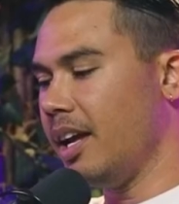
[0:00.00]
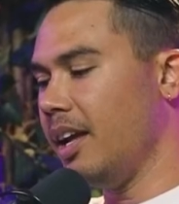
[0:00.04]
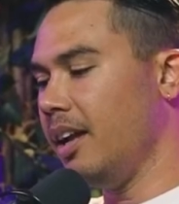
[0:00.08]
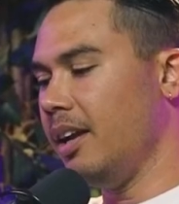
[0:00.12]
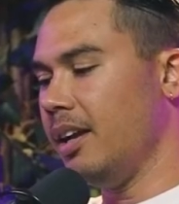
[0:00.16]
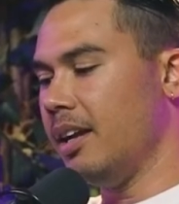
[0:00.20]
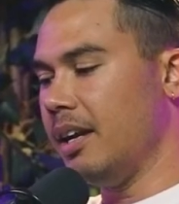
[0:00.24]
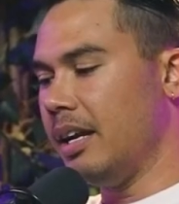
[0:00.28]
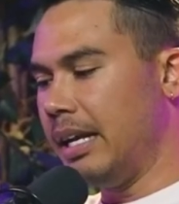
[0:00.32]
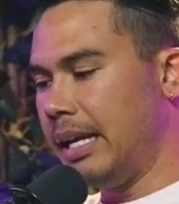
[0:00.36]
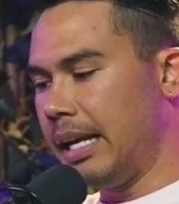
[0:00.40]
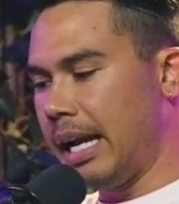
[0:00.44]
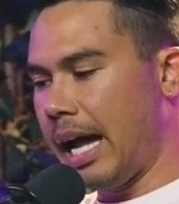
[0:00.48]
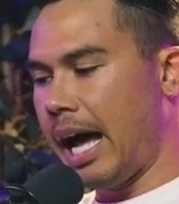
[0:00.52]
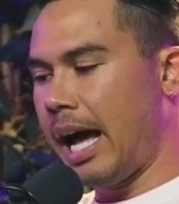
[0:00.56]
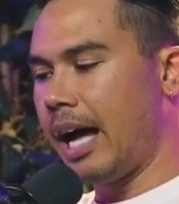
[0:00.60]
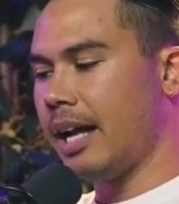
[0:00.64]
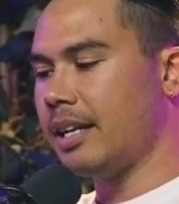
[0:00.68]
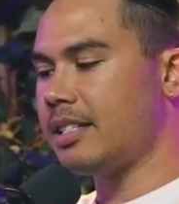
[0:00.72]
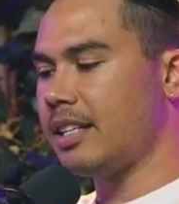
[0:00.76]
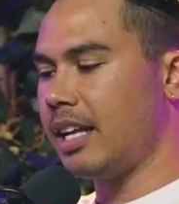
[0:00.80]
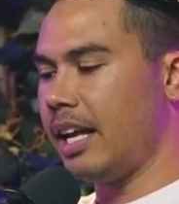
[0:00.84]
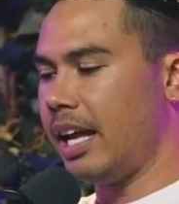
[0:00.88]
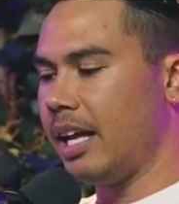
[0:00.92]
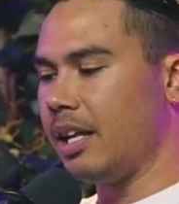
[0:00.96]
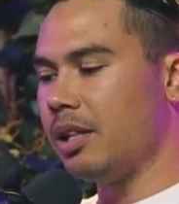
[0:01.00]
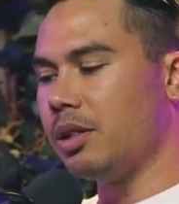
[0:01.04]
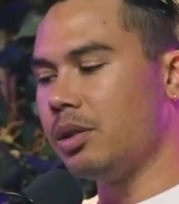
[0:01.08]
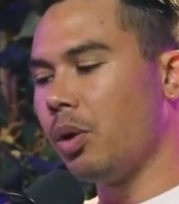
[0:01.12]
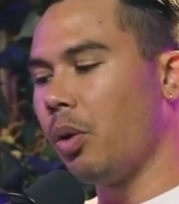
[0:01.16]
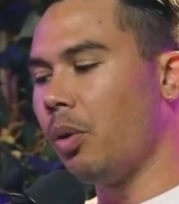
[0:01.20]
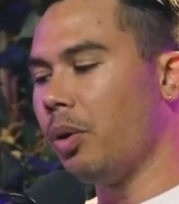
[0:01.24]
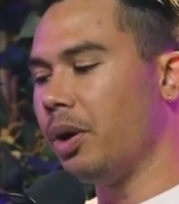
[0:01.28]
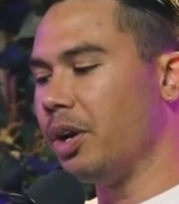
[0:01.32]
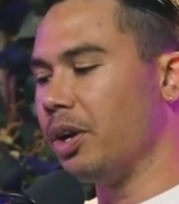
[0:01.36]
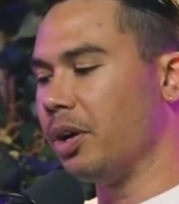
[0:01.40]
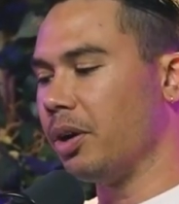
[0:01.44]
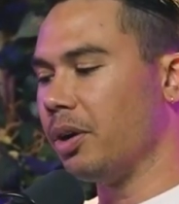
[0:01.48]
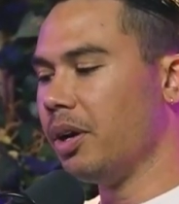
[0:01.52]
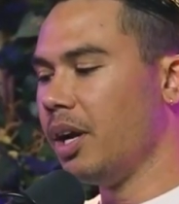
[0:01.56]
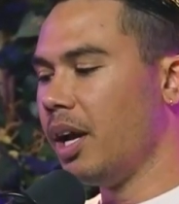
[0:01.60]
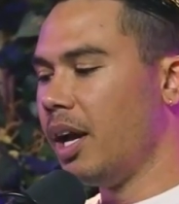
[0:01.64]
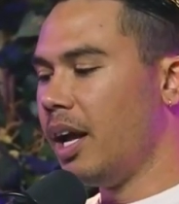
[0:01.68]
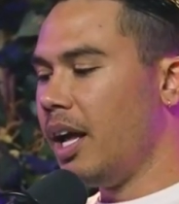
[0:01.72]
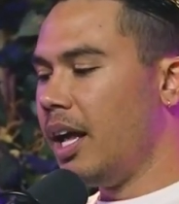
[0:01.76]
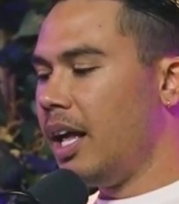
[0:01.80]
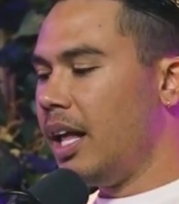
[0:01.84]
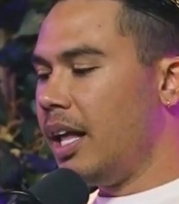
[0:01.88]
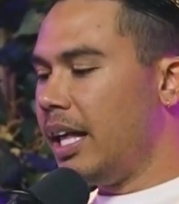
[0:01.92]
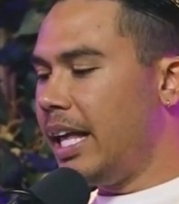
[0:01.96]
again, not a lawyer,
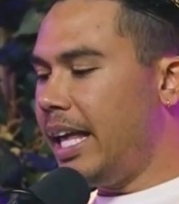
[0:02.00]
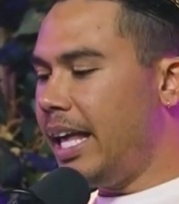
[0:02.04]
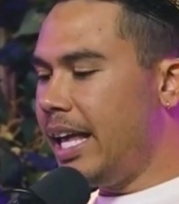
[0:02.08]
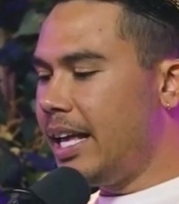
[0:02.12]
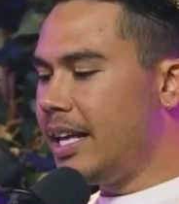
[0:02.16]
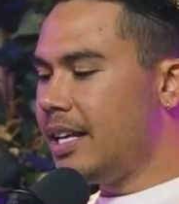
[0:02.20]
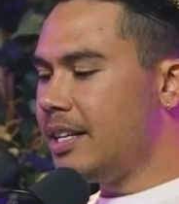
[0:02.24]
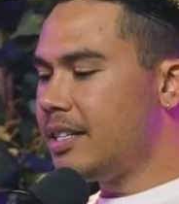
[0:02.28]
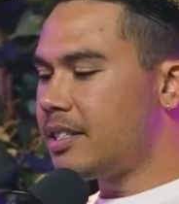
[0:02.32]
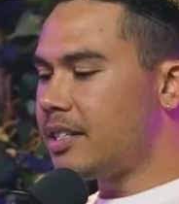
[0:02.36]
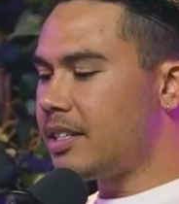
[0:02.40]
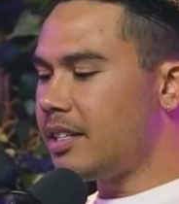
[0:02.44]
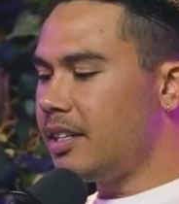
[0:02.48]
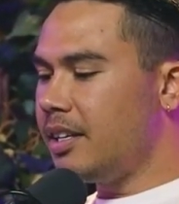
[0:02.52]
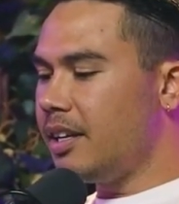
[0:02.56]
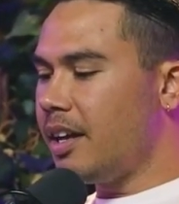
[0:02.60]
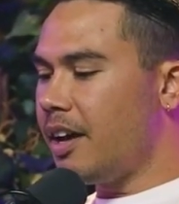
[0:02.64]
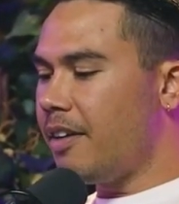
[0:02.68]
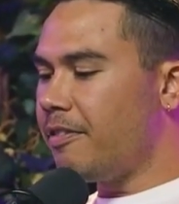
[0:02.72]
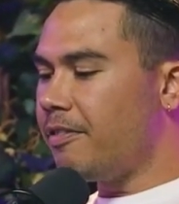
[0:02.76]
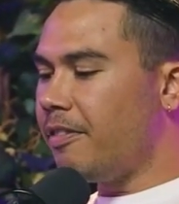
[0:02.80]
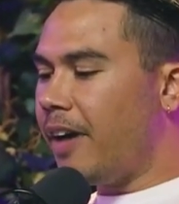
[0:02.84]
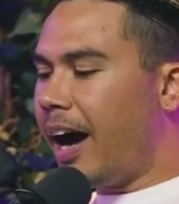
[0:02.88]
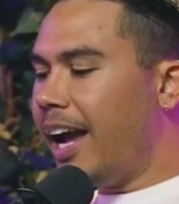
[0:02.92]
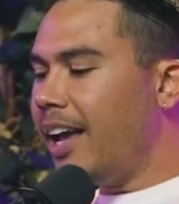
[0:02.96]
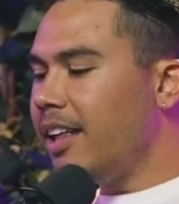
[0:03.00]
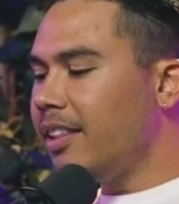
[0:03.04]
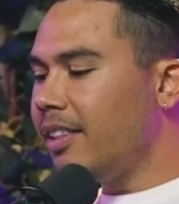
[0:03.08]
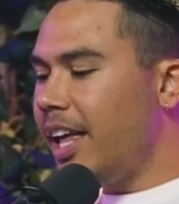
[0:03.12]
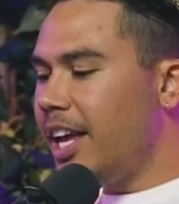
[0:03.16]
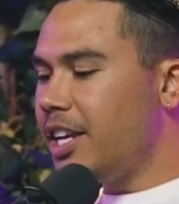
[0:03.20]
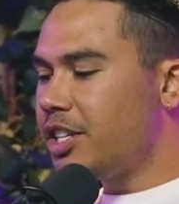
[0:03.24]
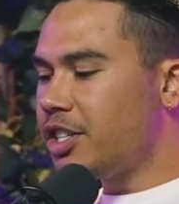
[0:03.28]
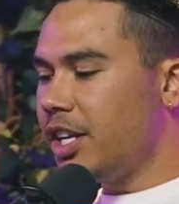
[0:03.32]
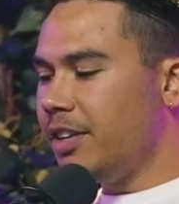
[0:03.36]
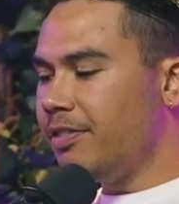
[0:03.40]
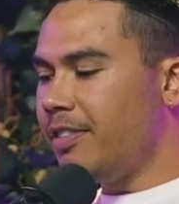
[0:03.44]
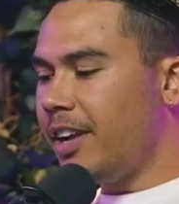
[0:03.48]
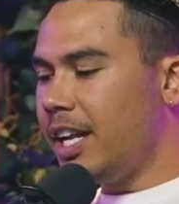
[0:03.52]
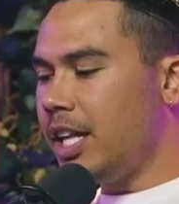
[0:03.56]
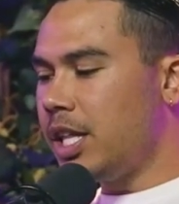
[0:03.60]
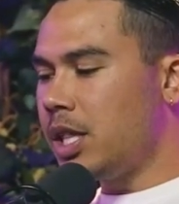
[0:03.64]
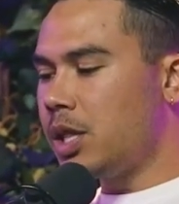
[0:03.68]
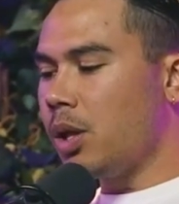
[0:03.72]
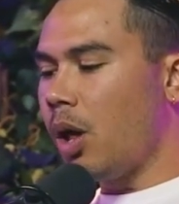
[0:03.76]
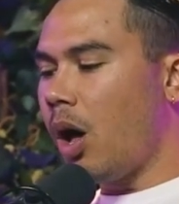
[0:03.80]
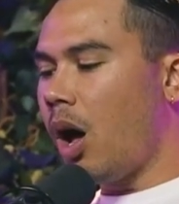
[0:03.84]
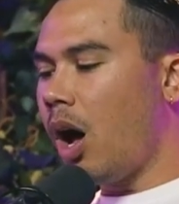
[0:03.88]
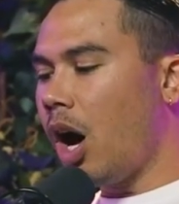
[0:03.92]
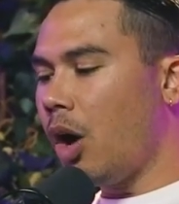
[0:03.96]
is violation of
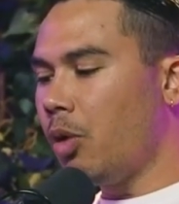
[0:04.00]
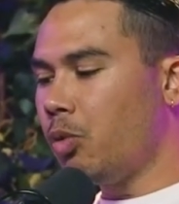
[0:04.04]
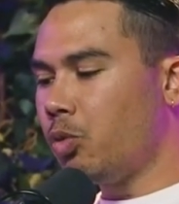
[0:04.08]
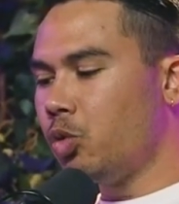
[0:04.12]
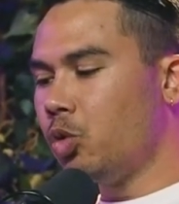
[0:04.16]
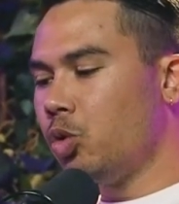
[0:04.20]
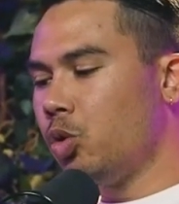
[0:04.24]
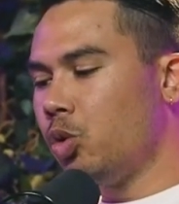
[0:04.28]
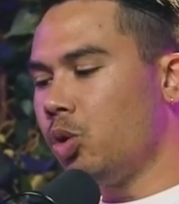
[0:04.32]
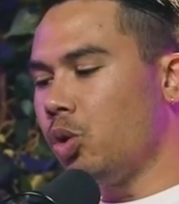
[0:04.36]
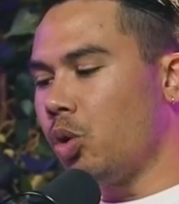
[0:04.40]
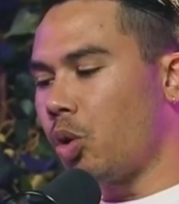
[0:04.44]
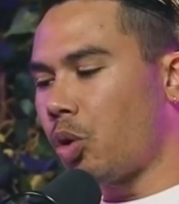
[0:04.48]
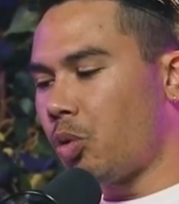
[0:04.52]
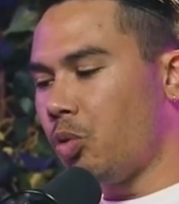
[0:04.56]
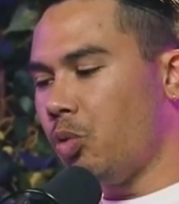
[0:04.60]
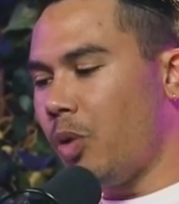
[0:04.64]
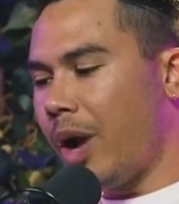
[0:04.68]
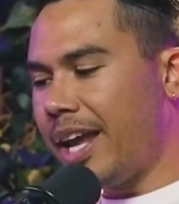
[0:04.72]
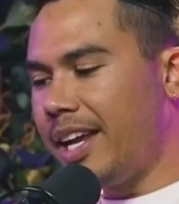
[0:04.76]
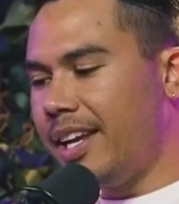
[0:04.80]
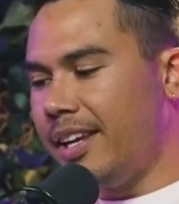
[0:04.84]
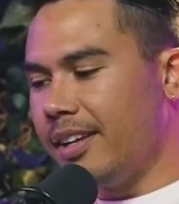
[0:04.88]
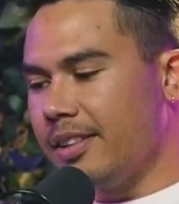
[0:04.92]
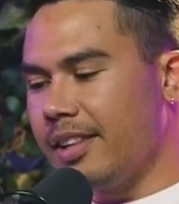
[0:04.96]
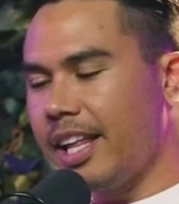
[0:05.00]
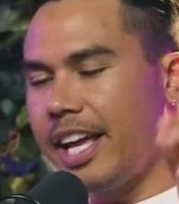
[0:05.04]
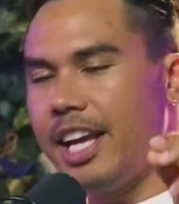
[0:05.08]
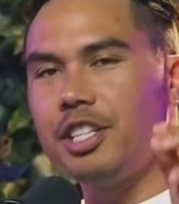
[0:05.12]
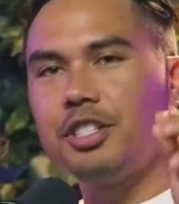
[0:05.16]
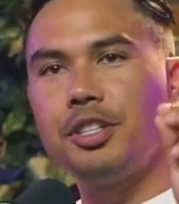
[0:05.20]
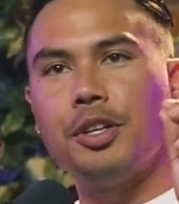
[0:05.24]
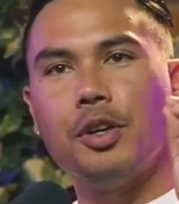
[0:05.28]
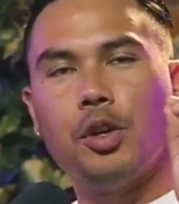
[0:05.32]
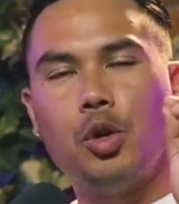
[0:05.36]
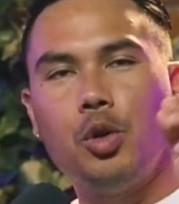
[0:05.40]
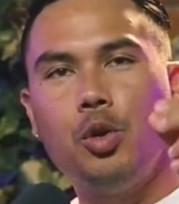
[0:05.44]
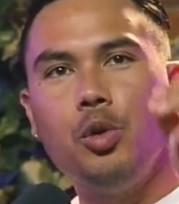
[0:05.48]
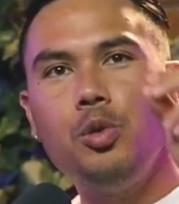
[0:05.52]
any law, rule, or regulation.